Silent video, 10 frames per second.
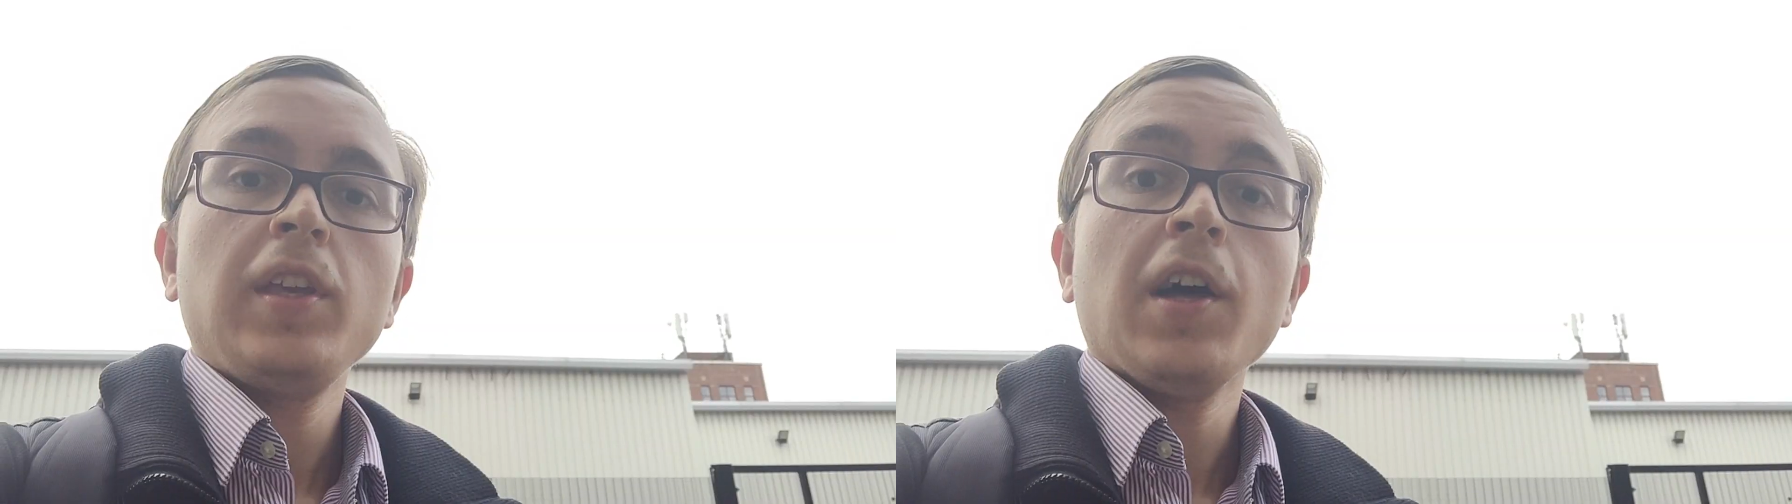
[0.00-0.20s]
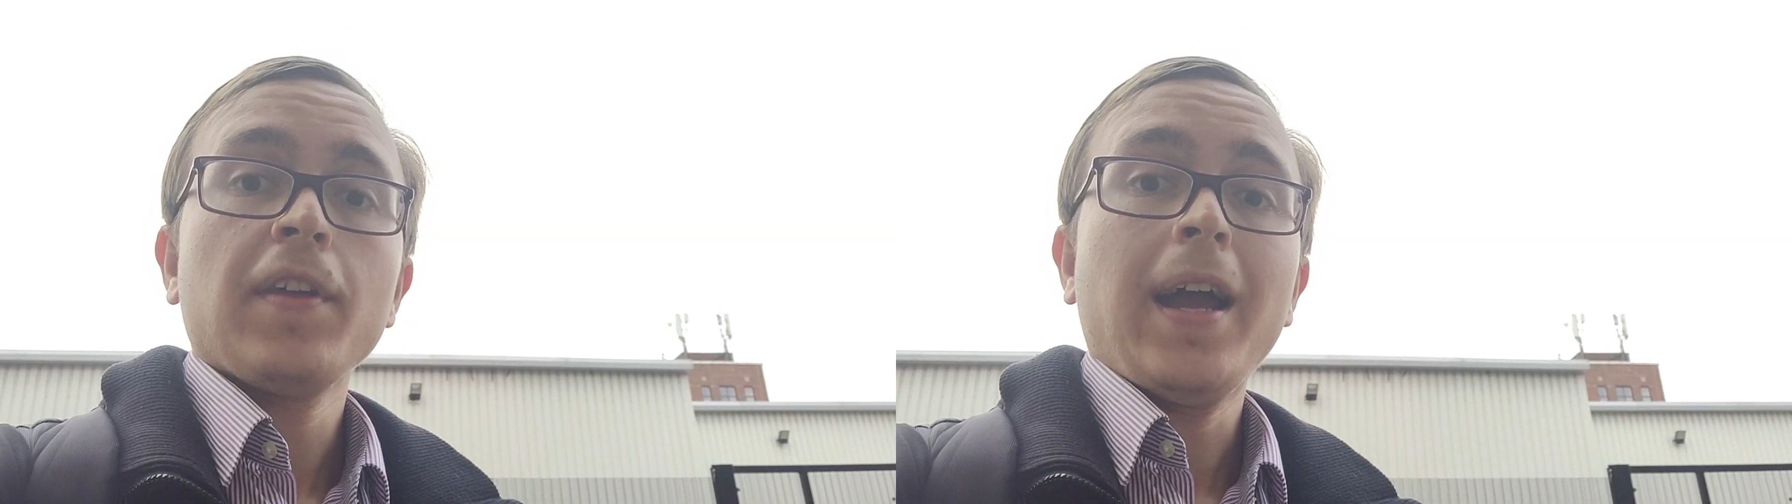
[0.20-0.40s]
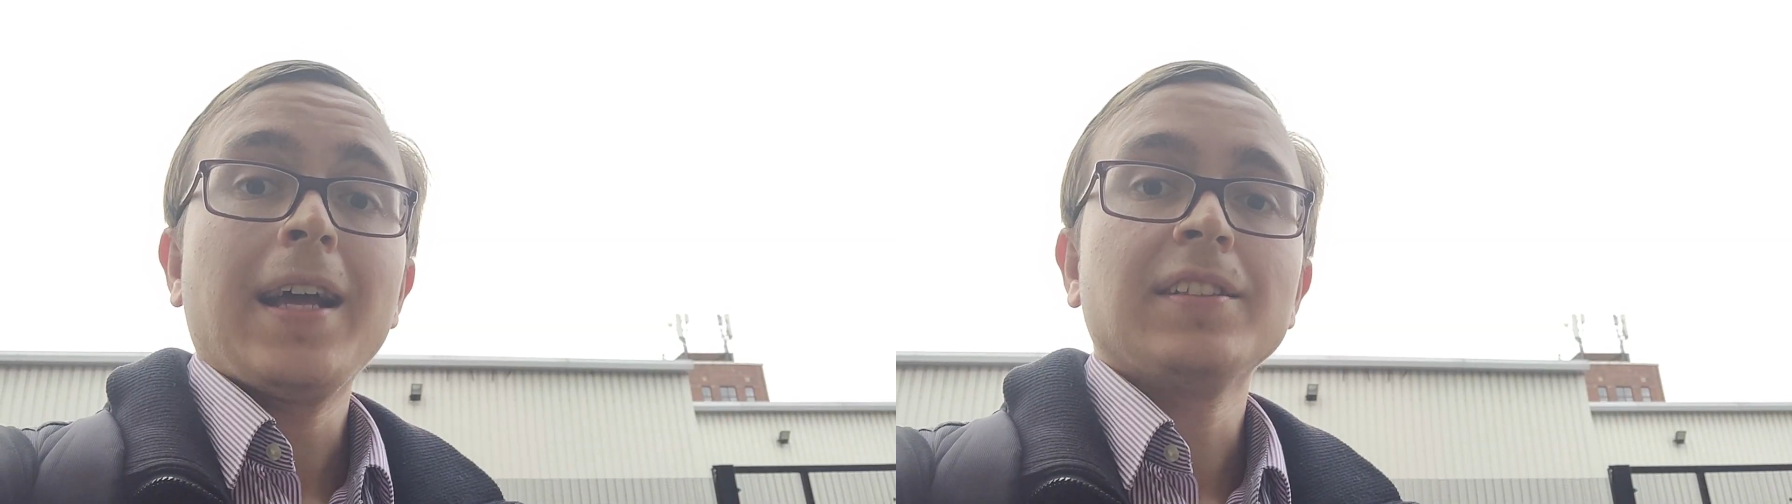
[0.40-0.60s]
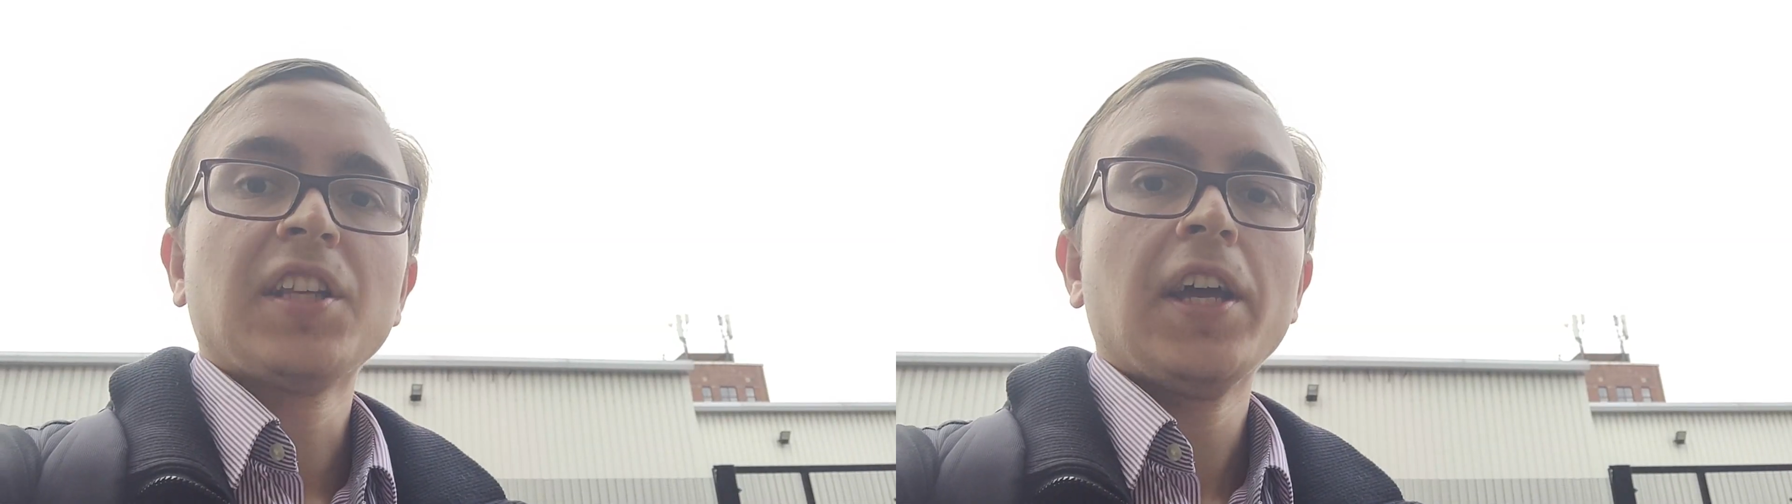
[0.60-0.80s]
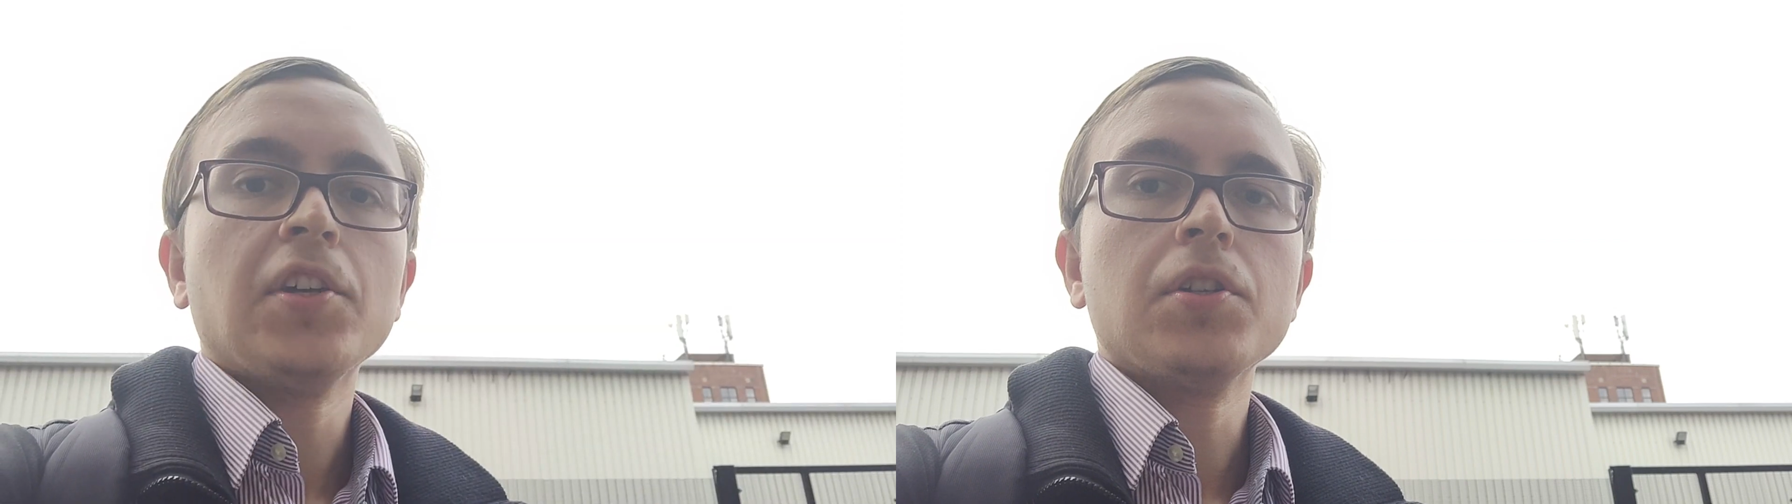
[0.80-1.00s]
The other
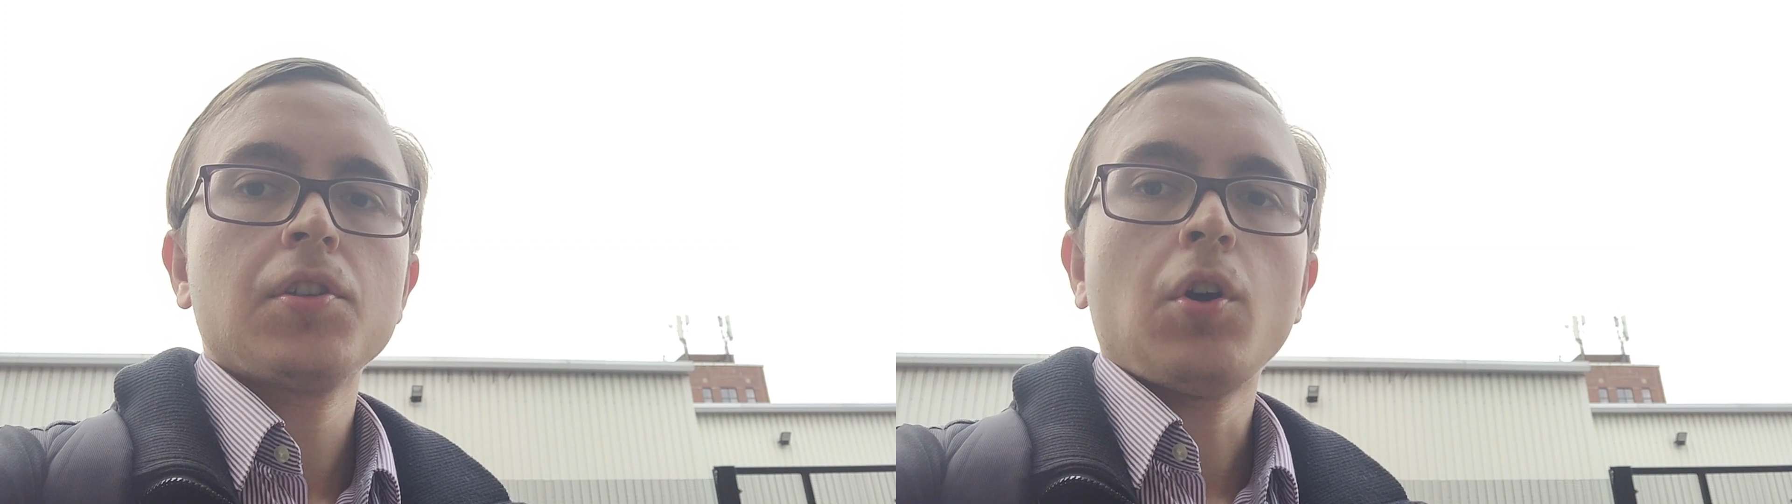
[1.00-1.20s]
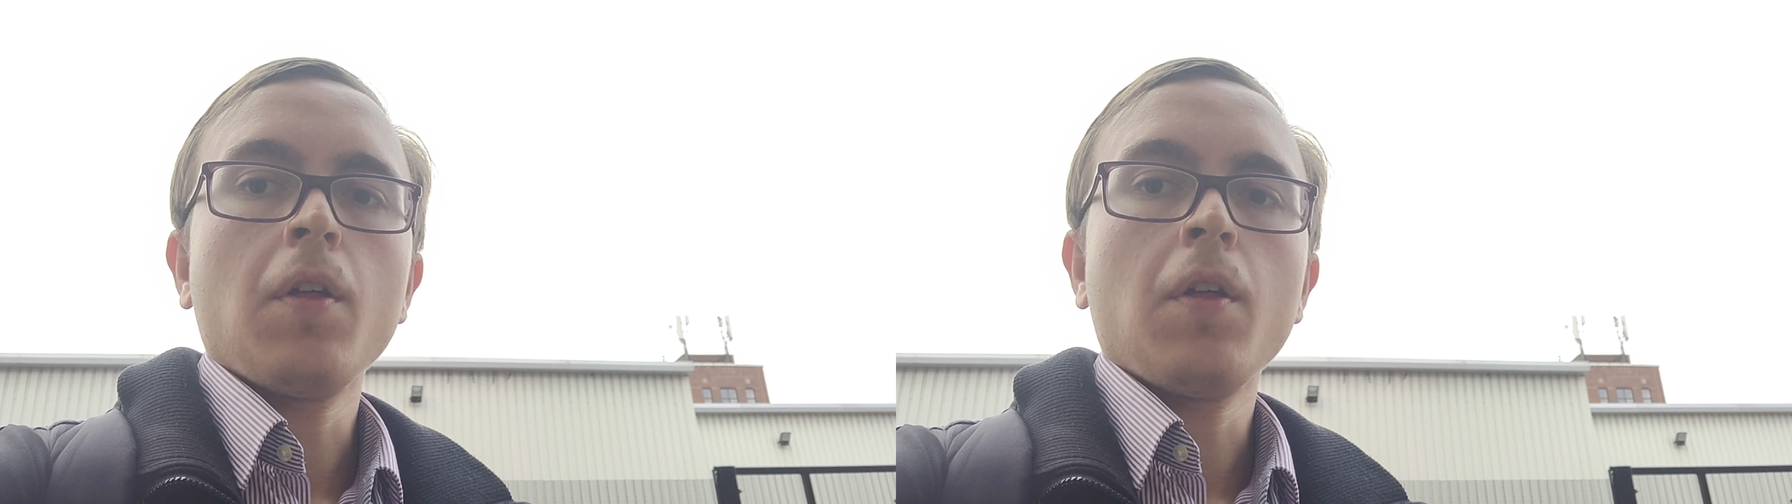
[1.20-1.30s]
antennas